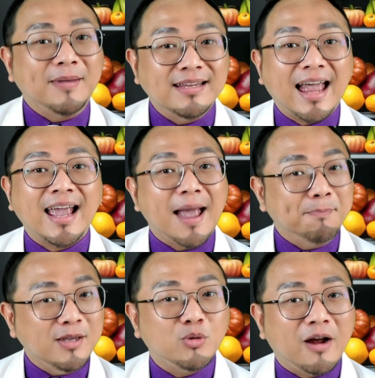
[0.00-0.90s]
B9,
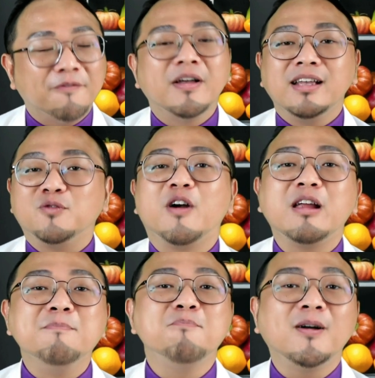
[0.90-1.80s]
and B12 is
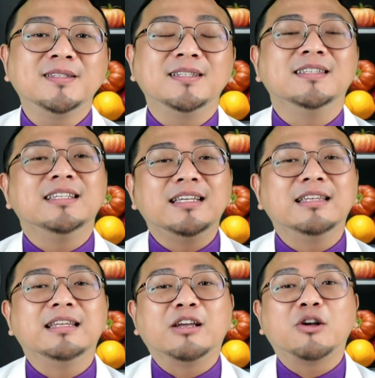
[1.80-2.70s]
very important
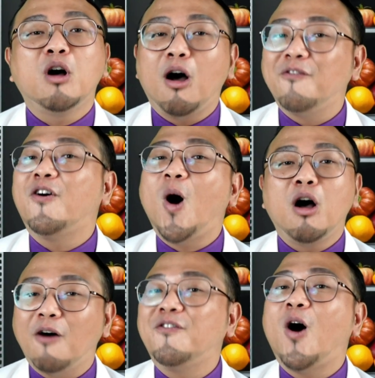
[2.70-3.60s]
in the control
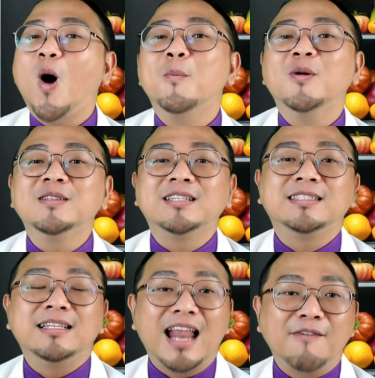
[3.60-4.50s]
of
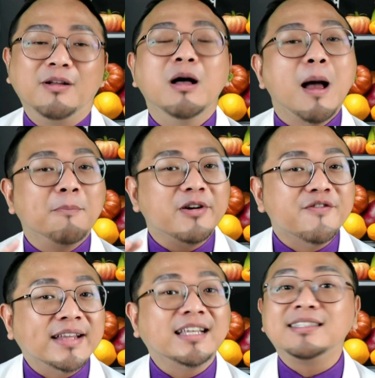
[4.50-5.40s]
homocysteine level,
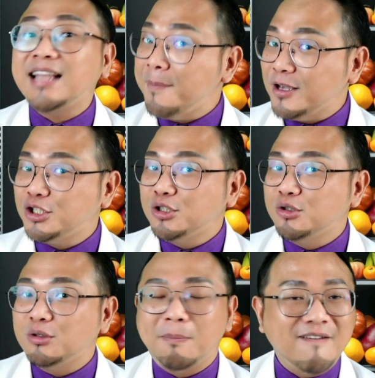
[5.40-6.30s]
preventing damage
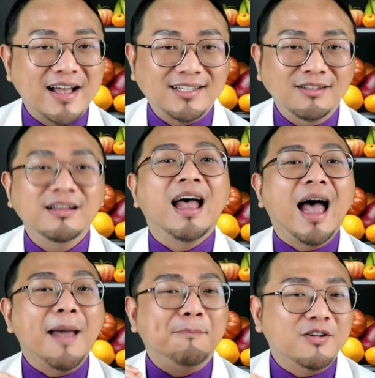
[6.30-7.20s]
to the blood vessel
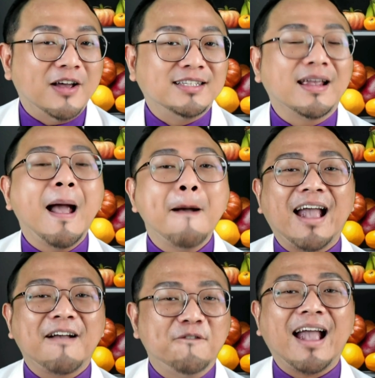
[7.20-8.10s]
and preventing
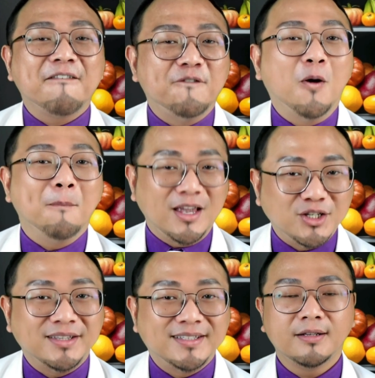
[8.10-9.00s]
plaque
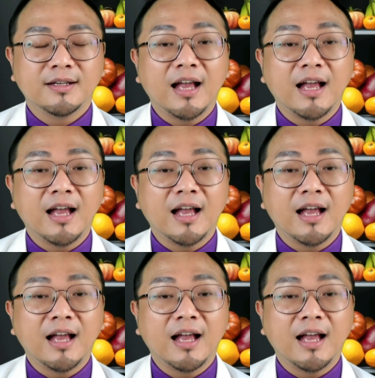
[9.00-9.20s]
formation.